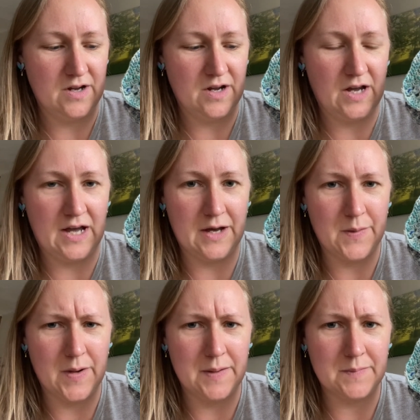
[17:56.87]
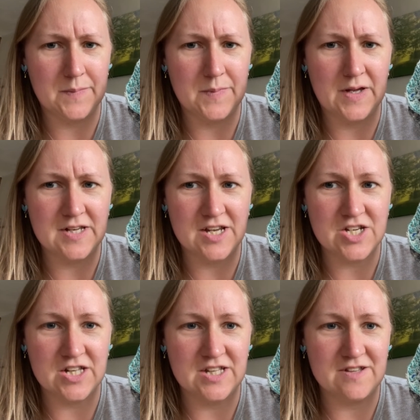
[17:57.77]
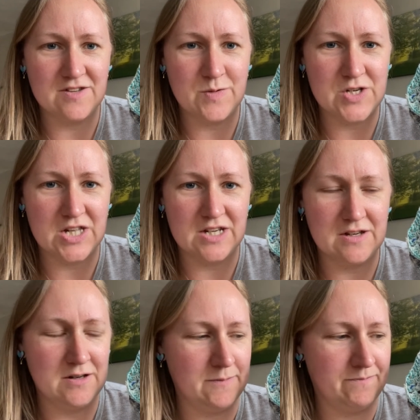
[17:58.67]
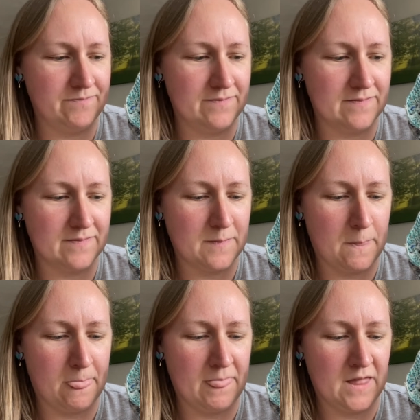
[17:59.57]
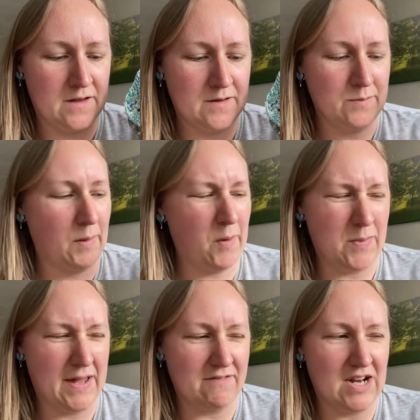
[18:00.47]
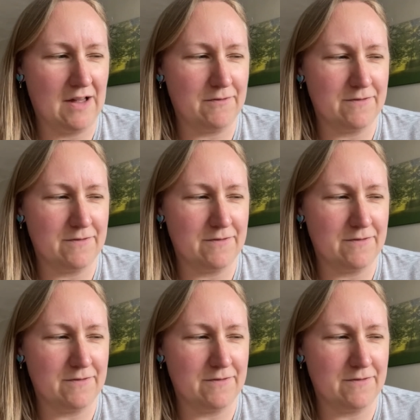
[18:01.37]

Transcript: how I'm attaching these to each other. I probably haven't left